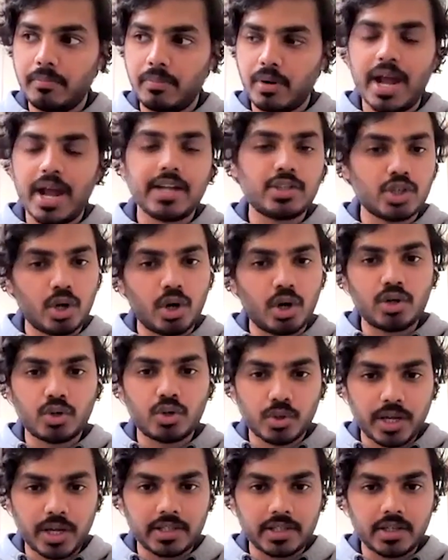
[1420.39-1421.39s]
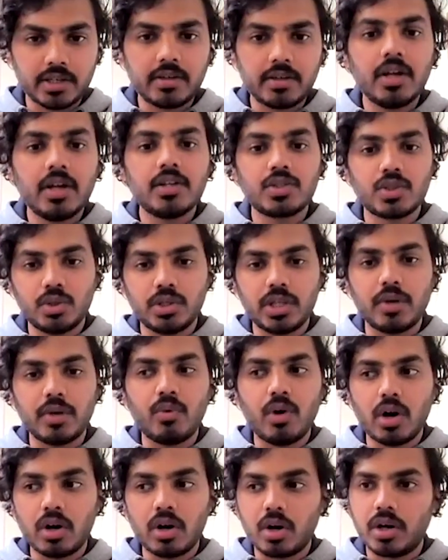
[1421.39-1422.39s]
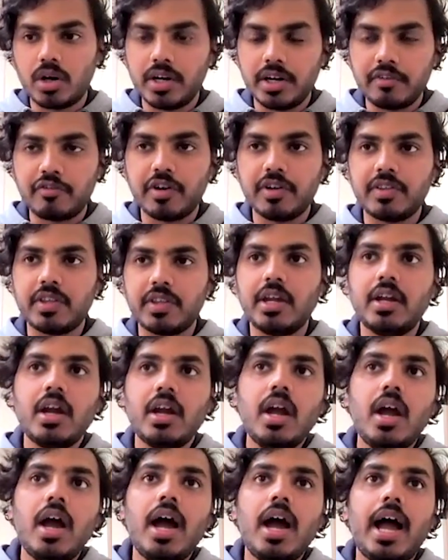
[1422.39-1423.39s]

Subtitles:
branch altogether. So they work on a different thing.